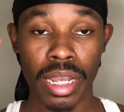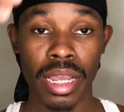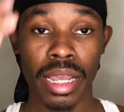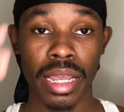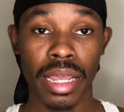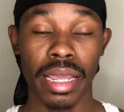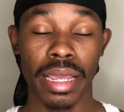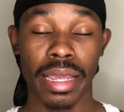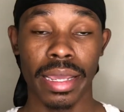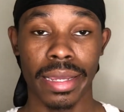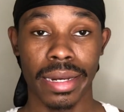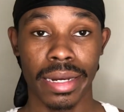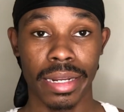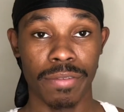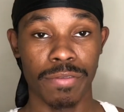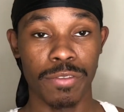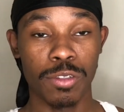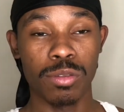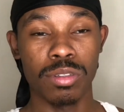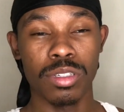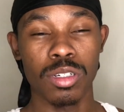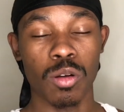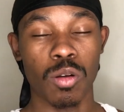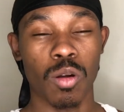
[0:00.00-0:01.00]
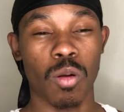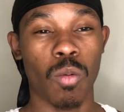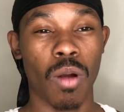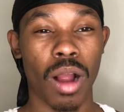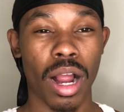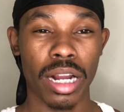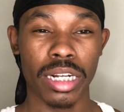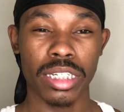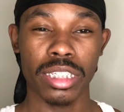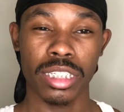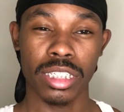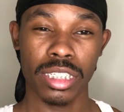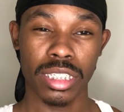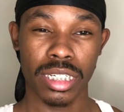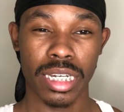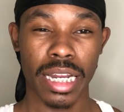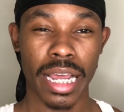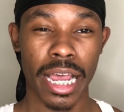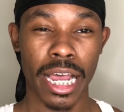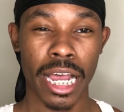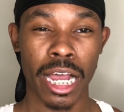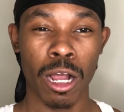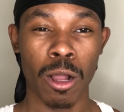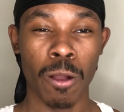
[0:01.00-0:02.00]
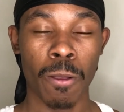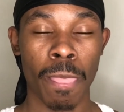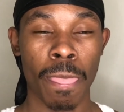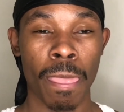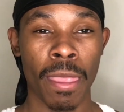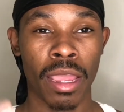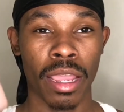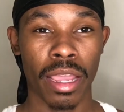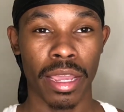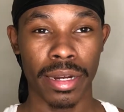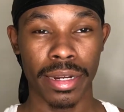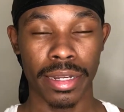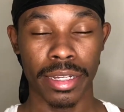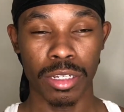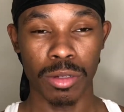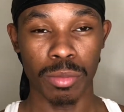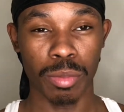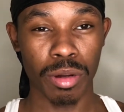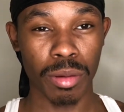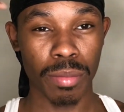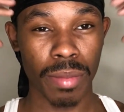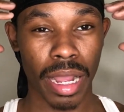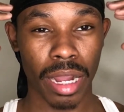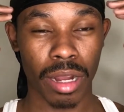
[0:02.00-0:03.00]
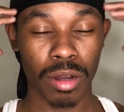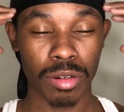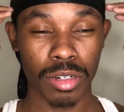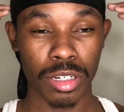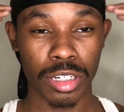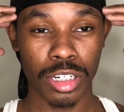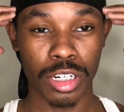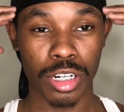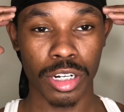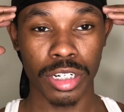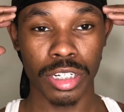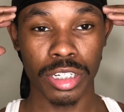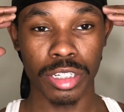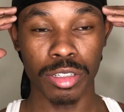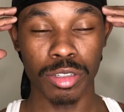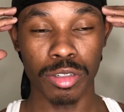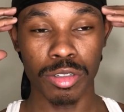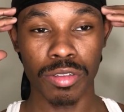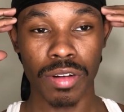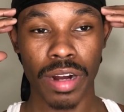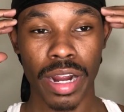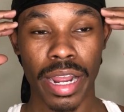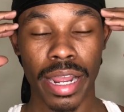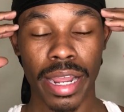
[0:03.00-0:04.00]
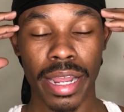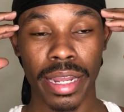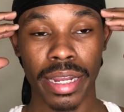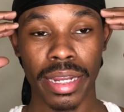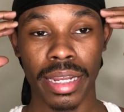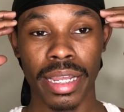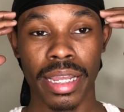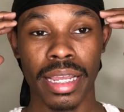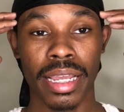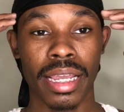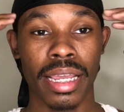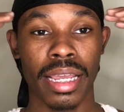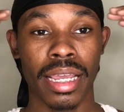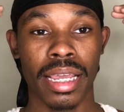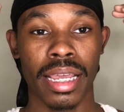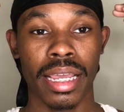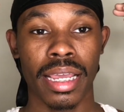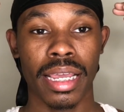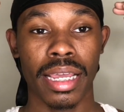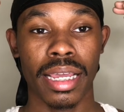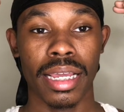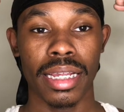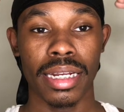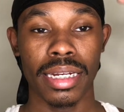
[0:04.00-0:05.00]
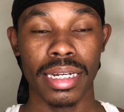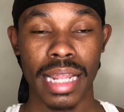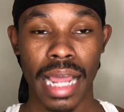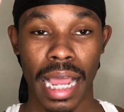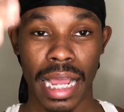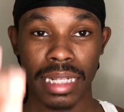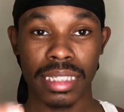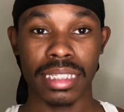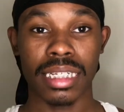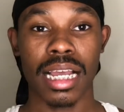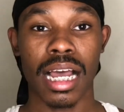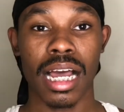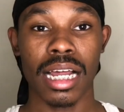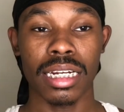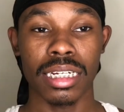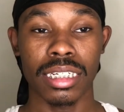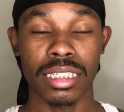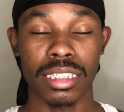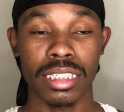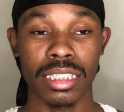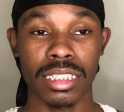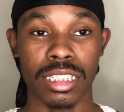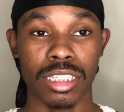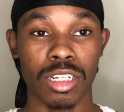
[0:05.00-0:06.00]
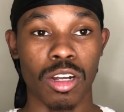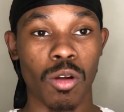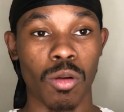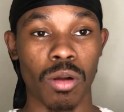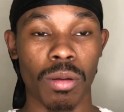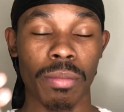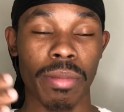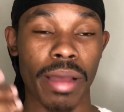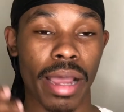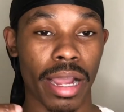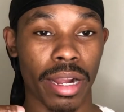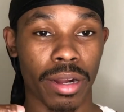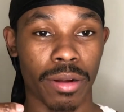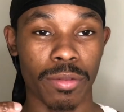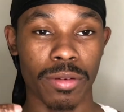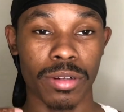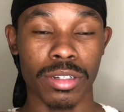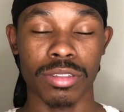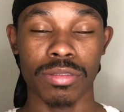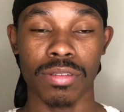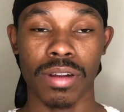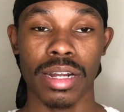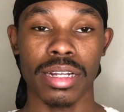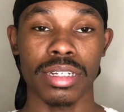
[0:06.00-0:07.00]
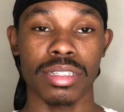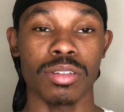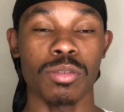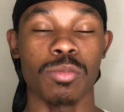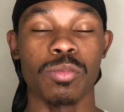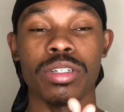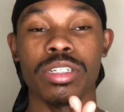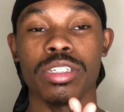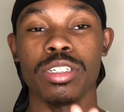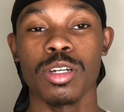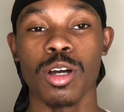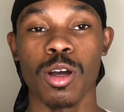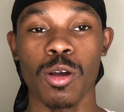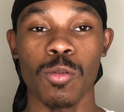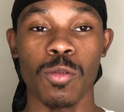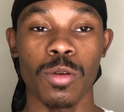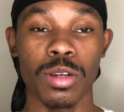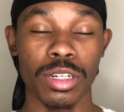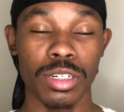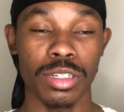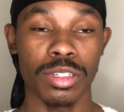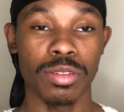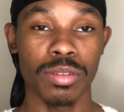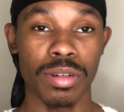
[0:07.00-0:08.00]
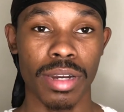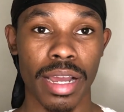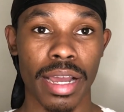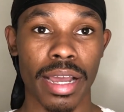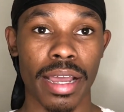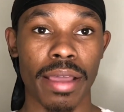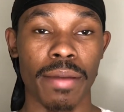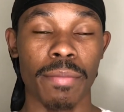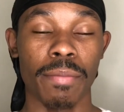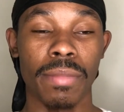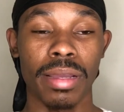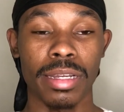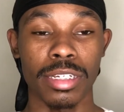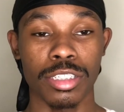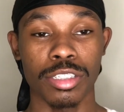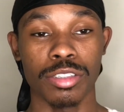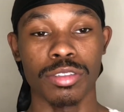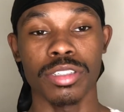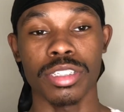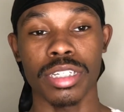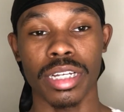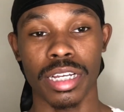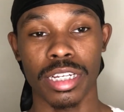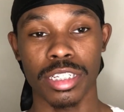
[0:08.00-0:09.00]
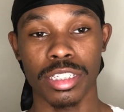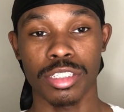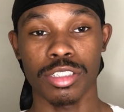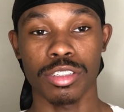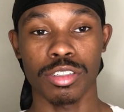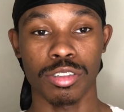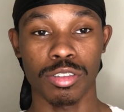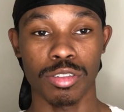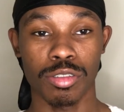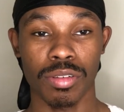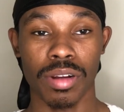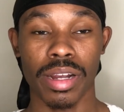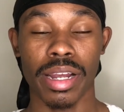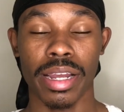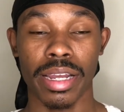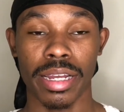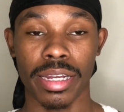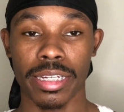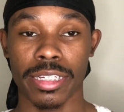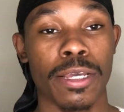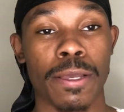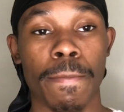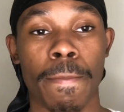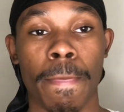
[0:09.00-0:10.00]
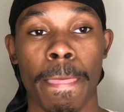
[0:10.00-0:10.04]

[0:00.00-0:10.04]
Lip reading: And if you do a wash and style and then you put back on a dirty do-rag, that's kind of just going backwards, right? So we don't want to do that. Make sure you change your do-rag.